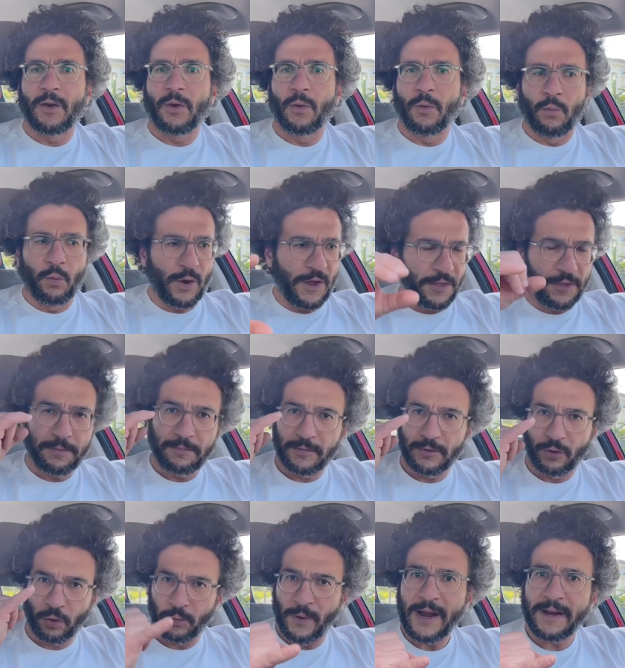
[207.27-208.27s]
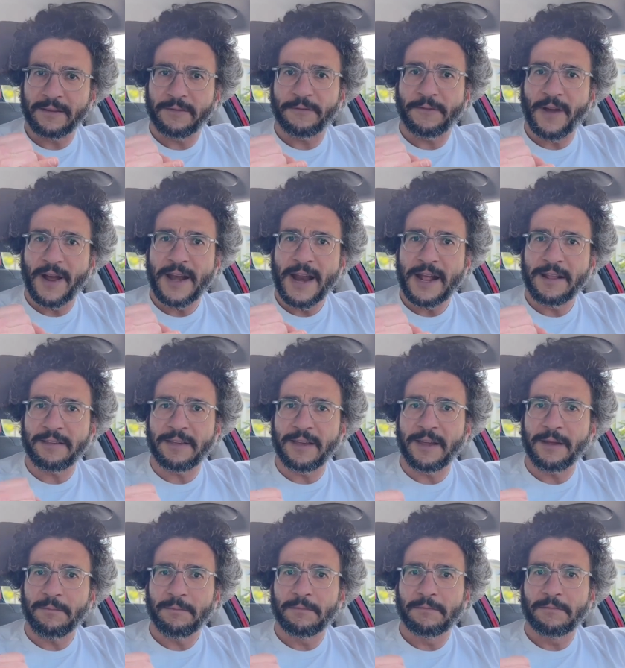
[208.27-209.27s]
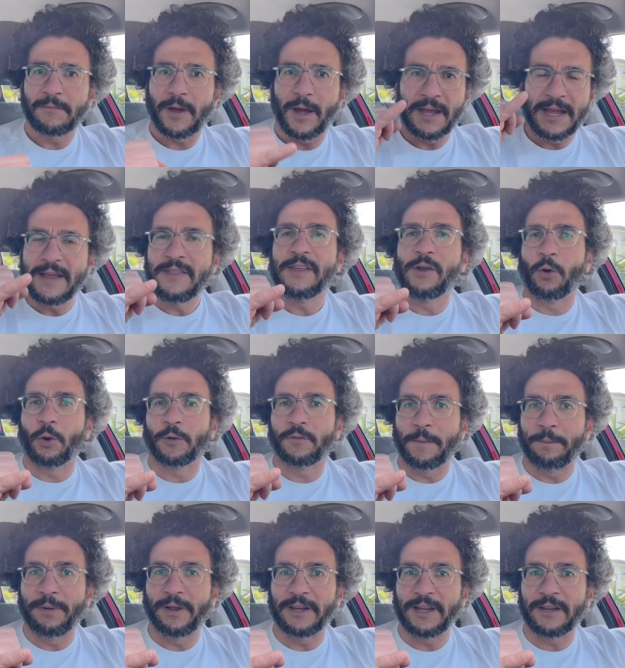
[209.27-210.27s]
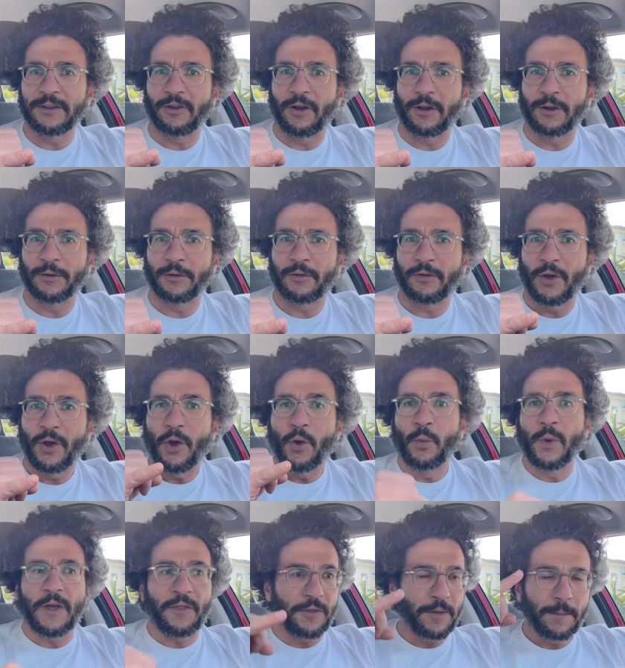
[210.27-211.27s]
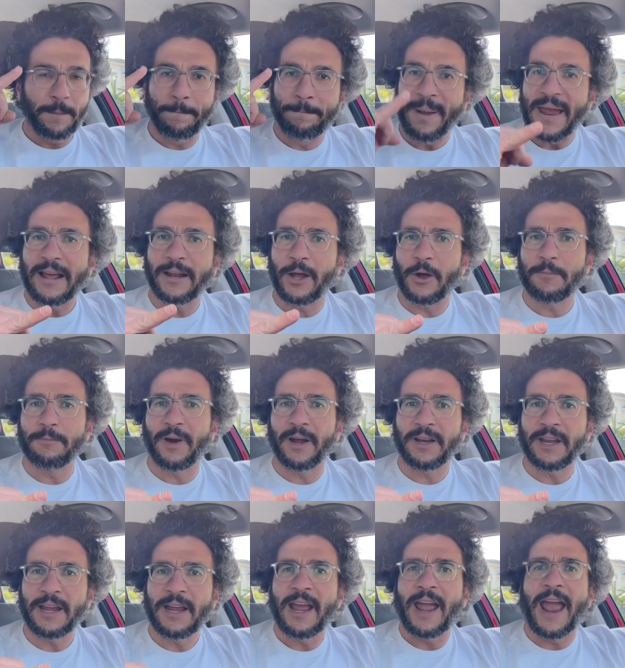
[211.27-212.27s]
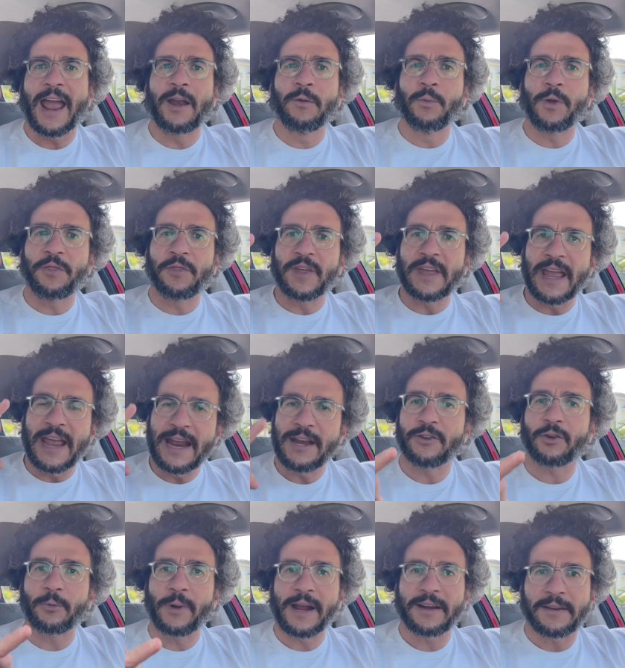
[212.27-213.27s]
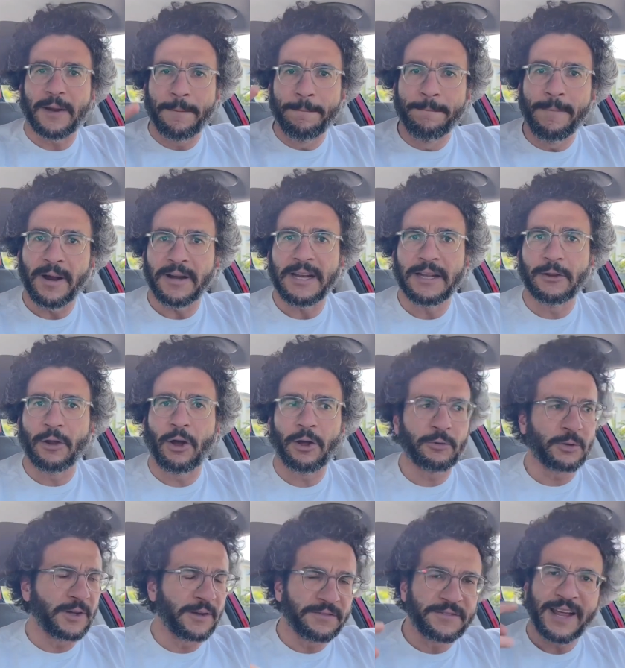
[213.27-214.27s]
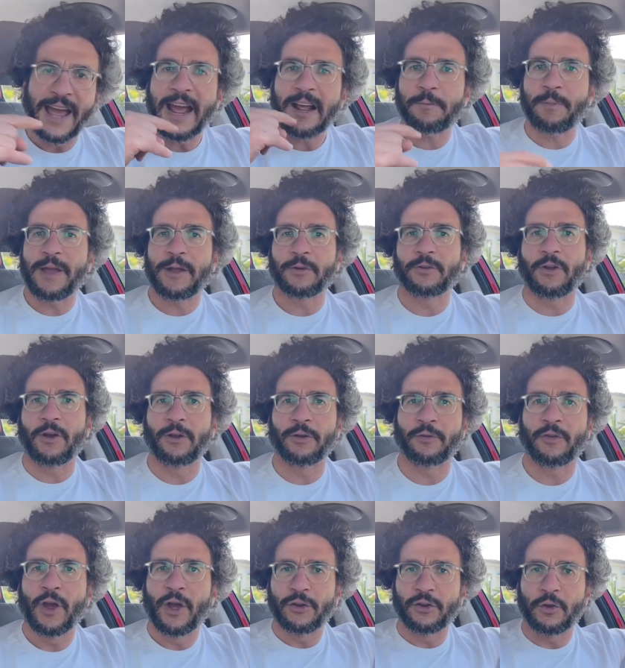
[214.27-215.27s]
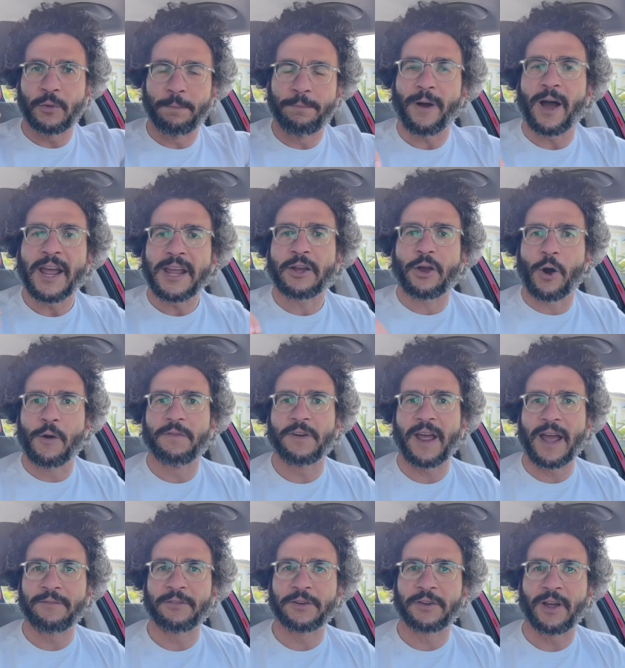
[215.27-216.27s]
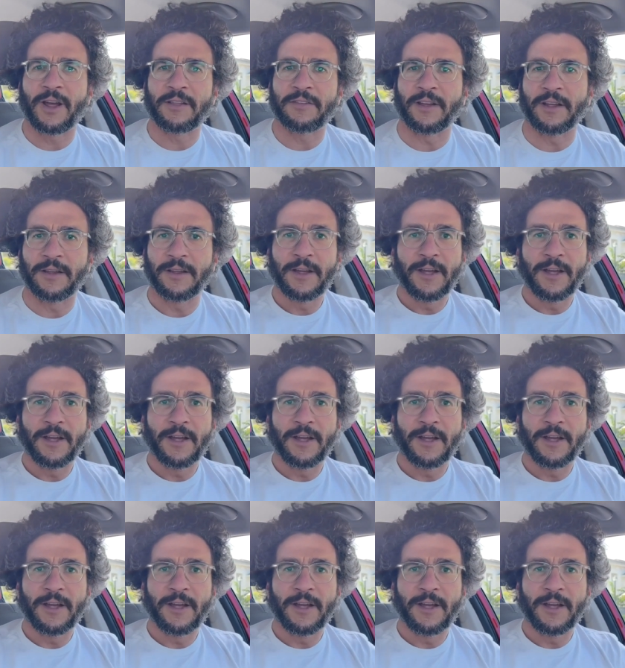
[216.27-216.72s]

with direct financing in the order of $1 billion, with bailout money and with the indirect money laundering of taxpayer dollars to buy COVID advertising